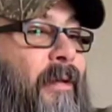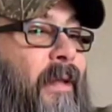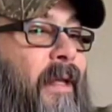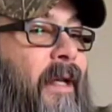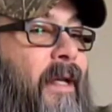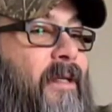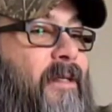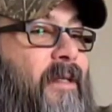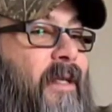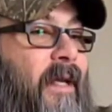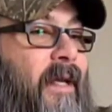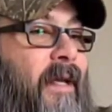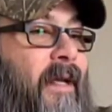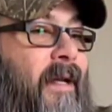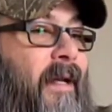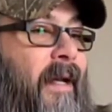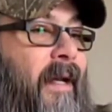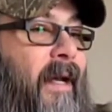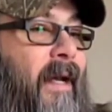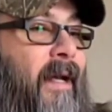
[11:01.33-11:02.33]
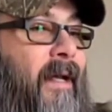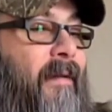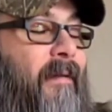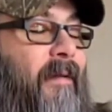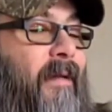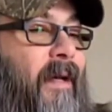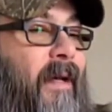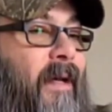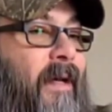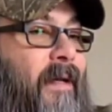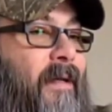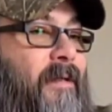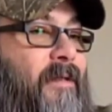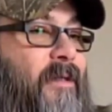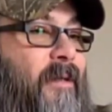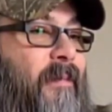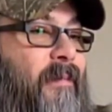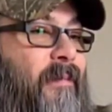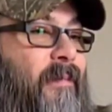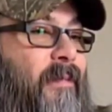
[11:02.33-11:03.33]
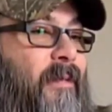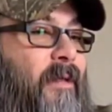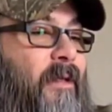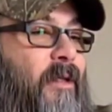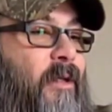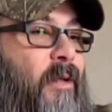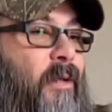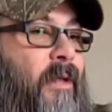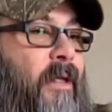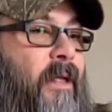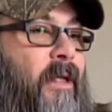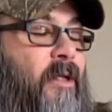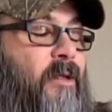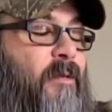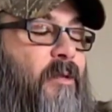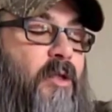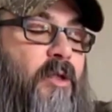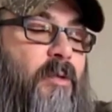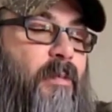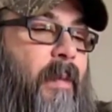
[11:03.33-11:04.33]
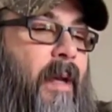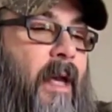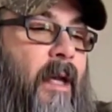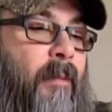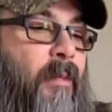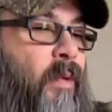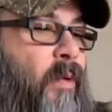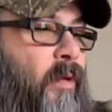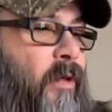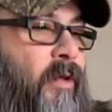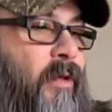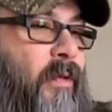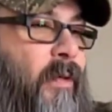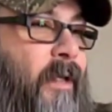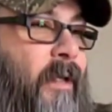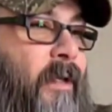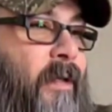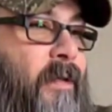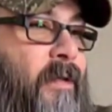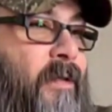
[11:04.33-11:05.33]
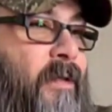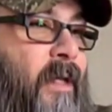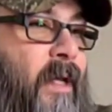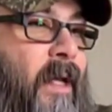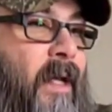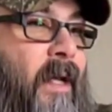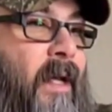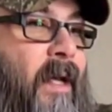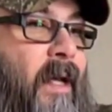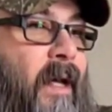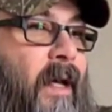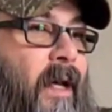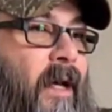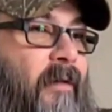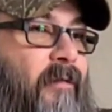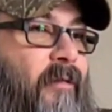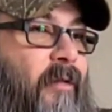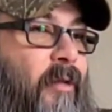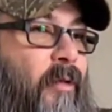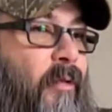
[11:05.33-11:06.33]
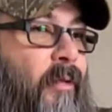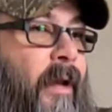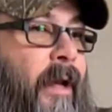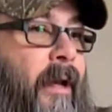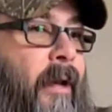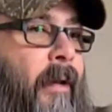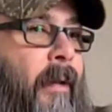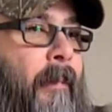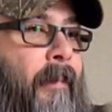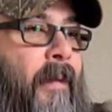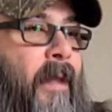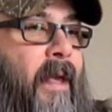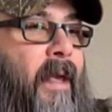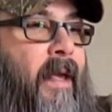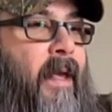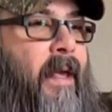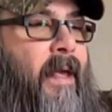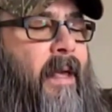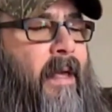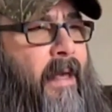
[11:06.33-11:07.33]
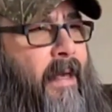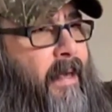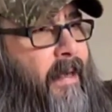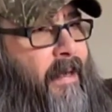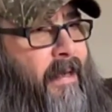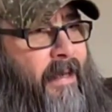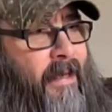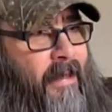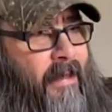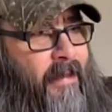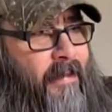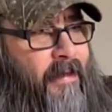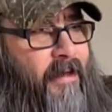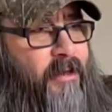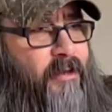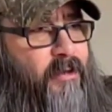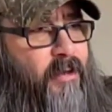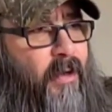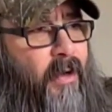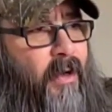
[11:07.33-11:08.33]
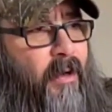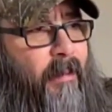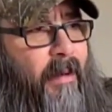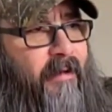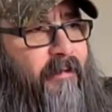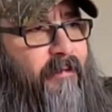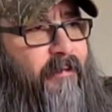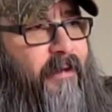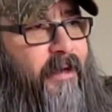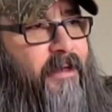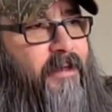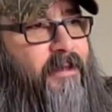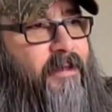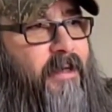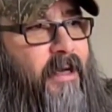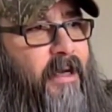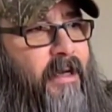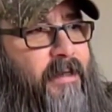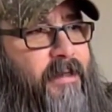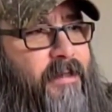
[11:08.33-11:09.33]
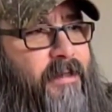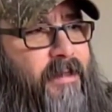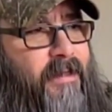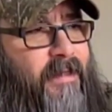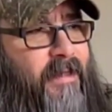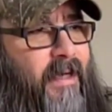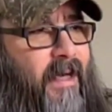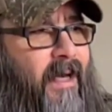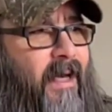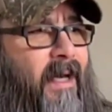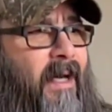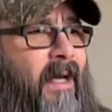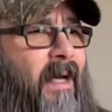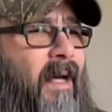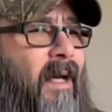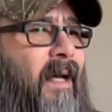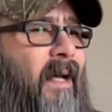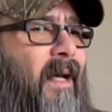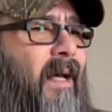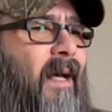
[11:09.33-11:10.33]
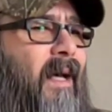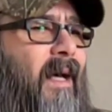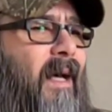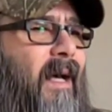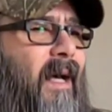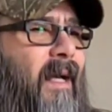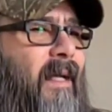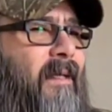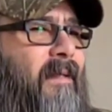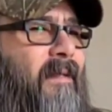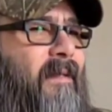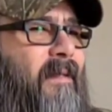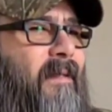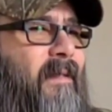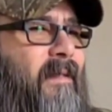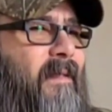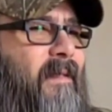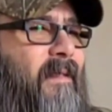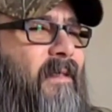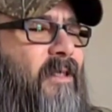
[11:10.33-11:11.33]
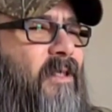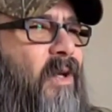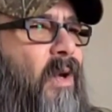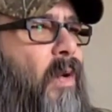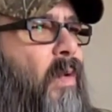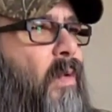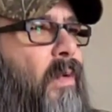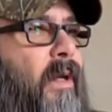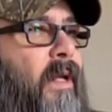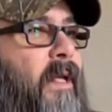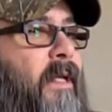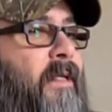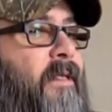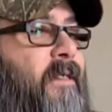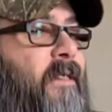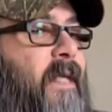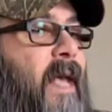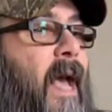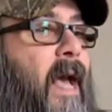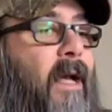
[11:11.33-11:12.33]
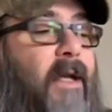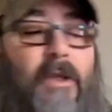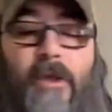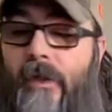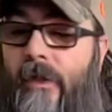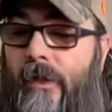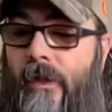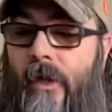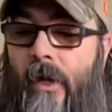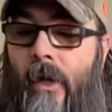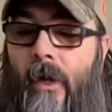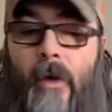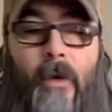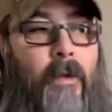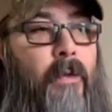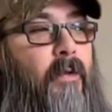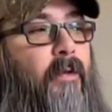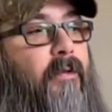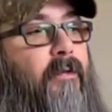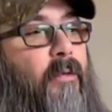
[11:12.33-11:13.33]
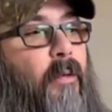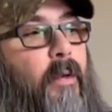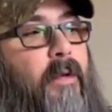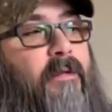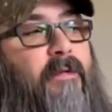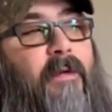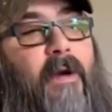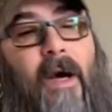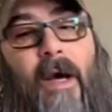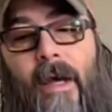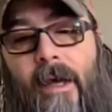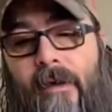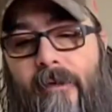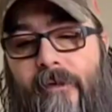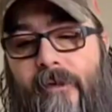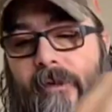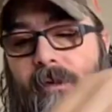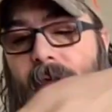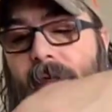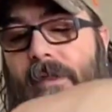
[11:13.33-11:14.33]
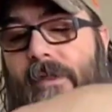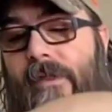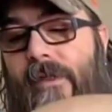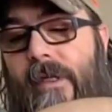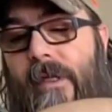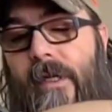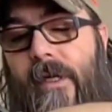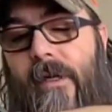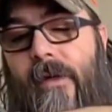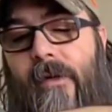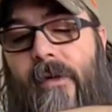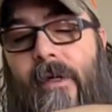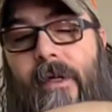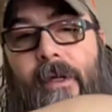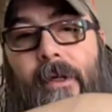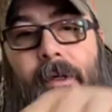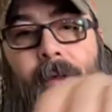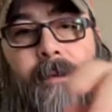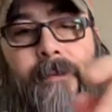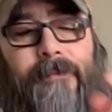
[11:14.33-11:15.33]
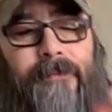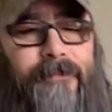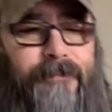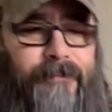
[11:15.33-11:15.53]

like I said, I got some QDs, just magpul QDs for the rail. These are my fixed sights. I don't exactly know. They're 45. You can see here and here.